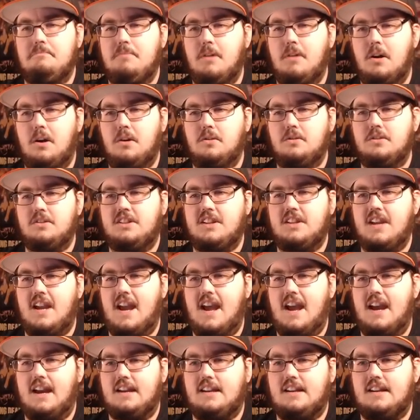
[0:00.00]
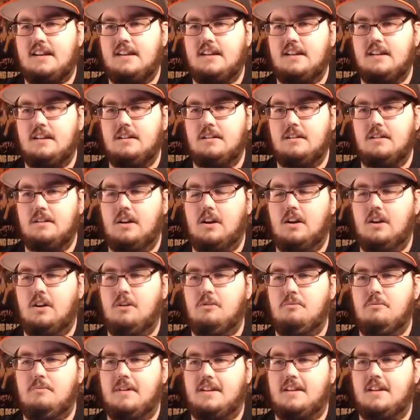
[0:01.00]
Bojack.
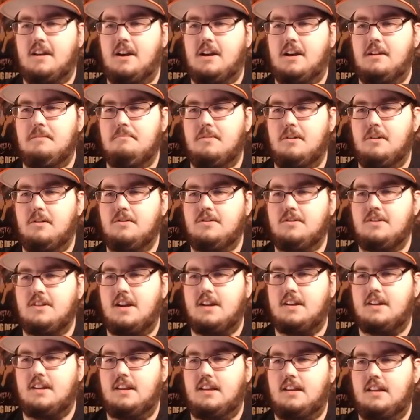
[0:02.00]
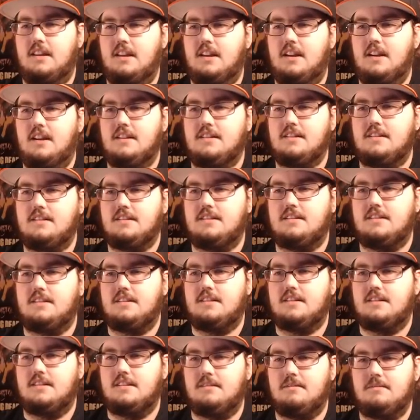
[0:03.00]
Oh my god, Bojack. Yes.
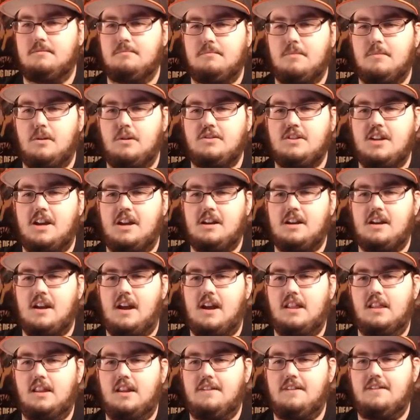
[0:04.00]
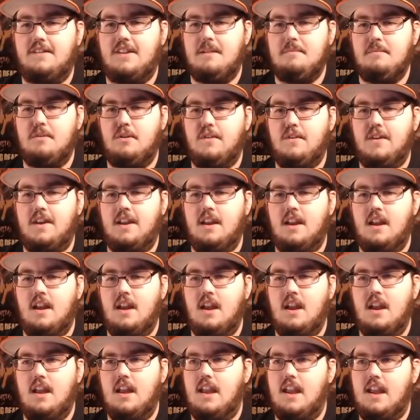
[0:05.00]
Bojack, I love that movie.
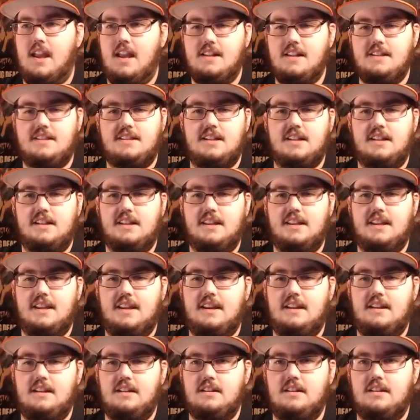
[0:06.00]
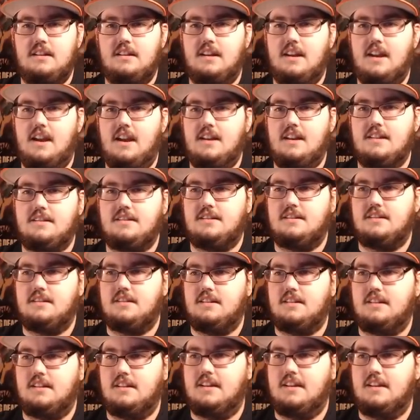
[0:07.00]
Instantly, yes.